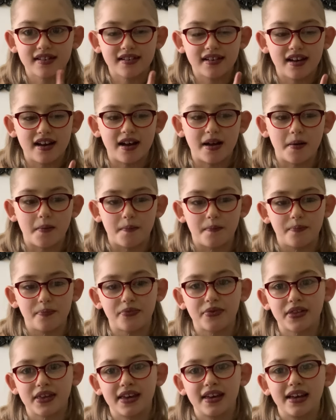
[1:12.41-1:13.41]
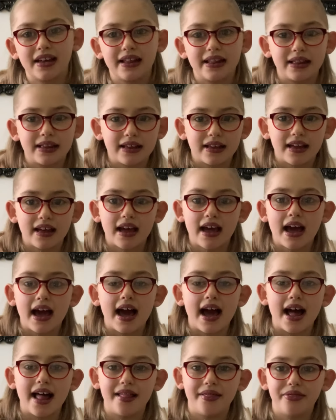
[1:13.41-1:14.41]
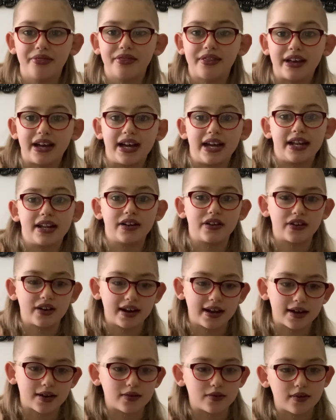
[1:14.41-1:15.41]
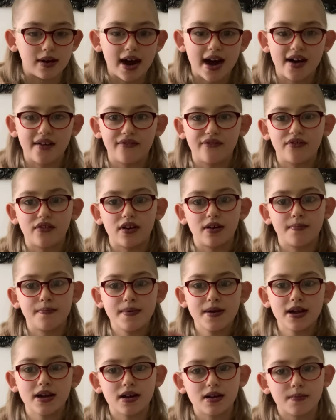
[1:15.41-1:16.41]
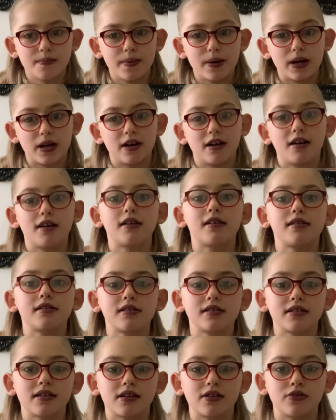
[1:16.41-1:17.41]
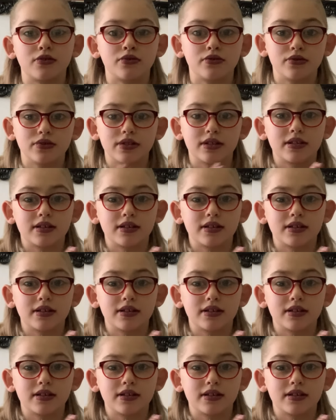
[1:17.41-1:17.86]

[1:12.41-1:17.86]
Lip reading: and then it'll have a big bar called